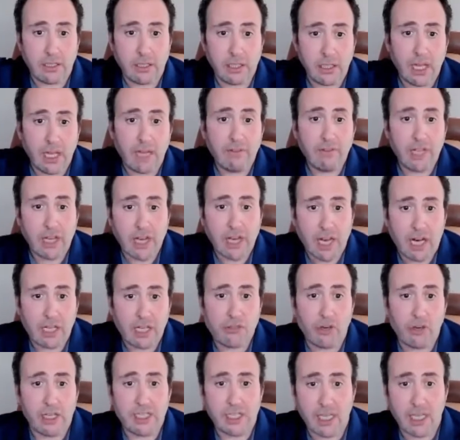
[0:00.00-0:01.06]
A lot of the
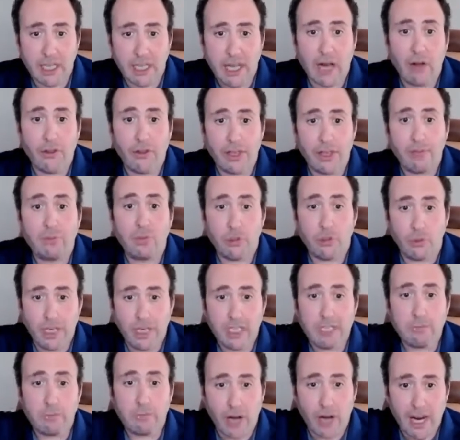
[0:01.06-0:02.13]
contracts allow them to
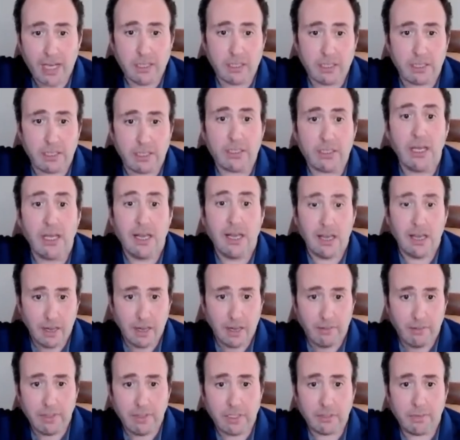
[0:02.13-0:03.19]
raise prices
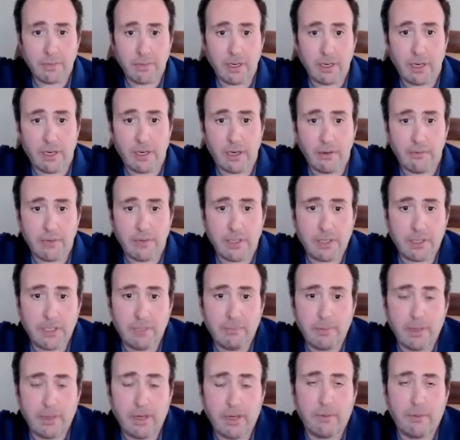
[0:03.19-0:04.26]
with, uh, with
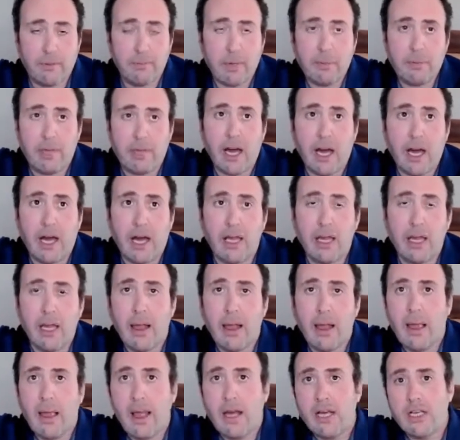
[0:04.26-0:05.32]
CPI, uh, PPI.
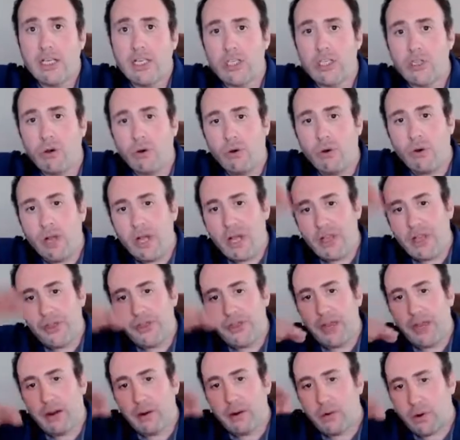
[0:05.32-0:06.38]
So
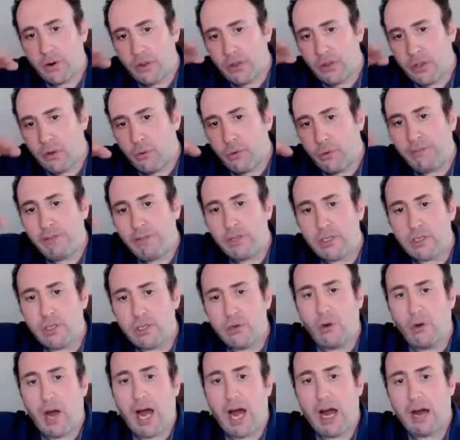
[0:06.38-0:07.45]
their, their revenues
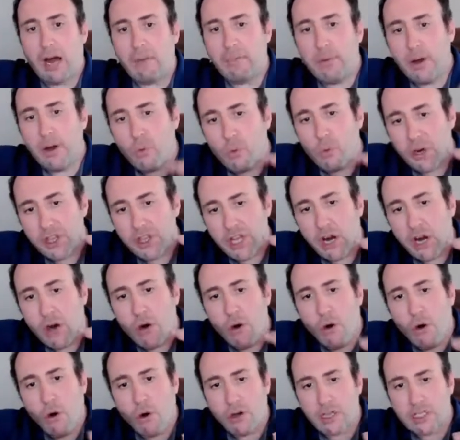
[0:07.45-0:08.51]
go up where the
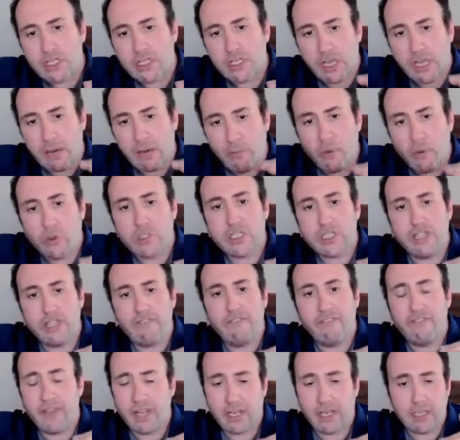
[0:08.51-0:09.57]
costs are mostly
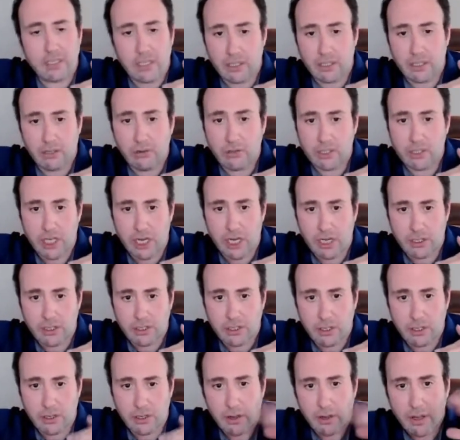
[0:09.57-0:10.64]
fixed and don't
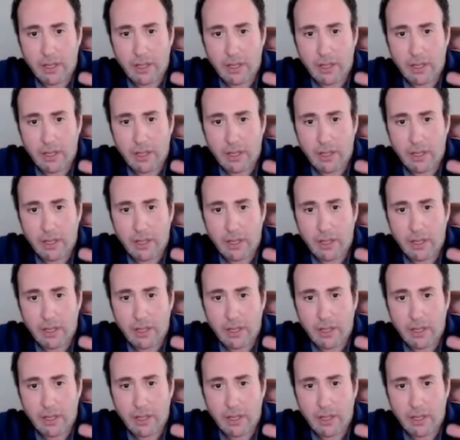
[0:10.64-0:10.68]
change.